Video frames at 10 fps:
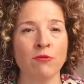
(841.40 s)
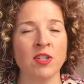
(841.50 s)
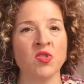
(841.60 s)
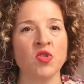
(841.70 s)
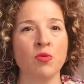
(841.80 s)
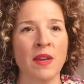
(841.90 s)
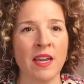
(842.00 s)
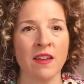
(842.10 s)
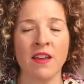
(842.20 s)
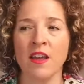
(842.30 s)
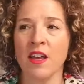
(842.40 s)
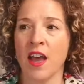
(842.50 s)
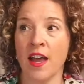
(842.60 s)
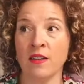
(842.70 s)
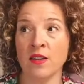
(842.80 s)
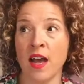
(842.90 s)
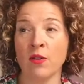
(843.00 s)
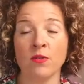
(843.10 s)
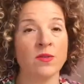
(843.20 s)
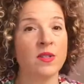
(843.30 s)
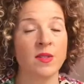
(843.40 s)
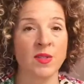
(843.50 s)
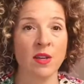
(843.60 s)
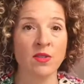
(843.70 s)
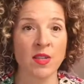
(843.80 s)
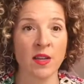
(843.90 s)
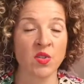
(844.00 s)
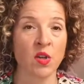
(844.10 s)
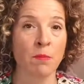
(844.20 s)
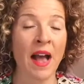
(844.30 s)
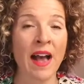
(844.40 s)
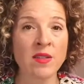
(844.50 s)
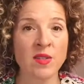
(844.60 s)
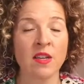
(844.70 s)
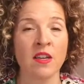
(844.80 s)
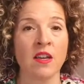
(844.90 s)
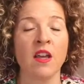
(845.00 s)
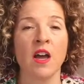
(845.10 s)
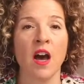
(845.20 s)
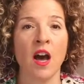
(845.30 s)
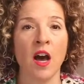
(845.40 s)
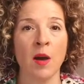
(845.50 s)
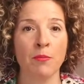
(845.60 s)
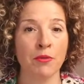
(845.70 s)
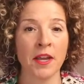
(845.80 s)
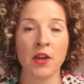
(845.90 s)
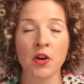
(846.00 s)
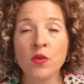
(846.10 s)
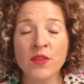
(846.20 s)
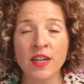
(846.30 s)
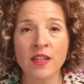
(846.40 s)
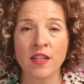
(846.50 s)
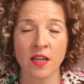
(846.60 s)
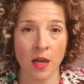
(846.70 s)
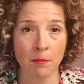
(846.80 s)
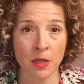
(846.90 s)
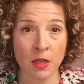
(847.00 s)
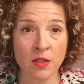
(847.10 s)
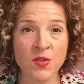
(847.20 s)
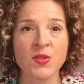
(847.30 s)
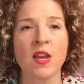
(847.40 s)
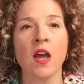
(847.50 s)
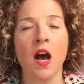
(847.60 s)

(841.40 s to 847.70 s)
resuming and now it sounds like surpassing uh, pre COVID numbers,